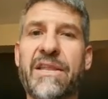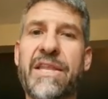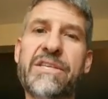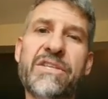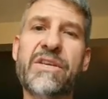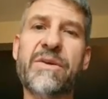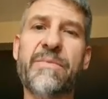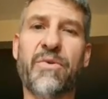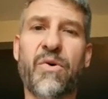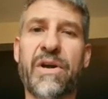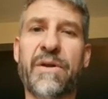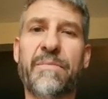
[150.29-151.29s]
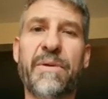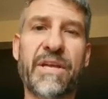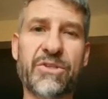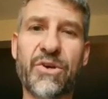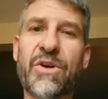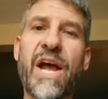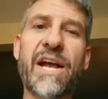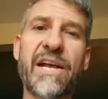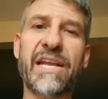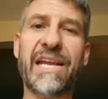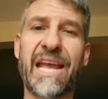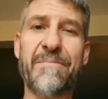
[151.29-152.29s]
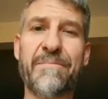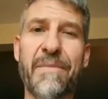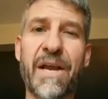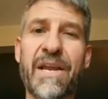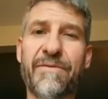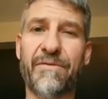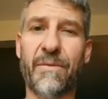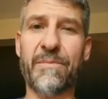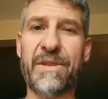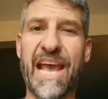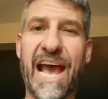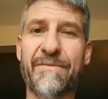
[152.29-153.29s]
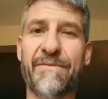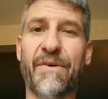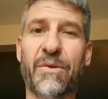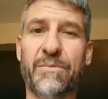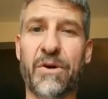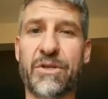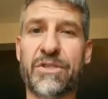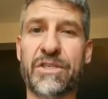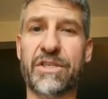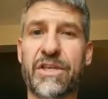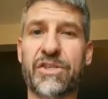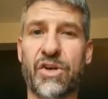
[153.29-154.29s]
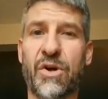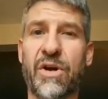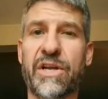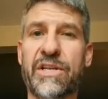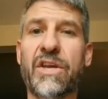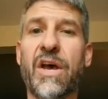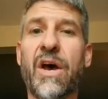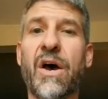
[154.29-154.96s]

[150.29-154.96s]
This is important because you're not going to get money from the at-fault person's insurance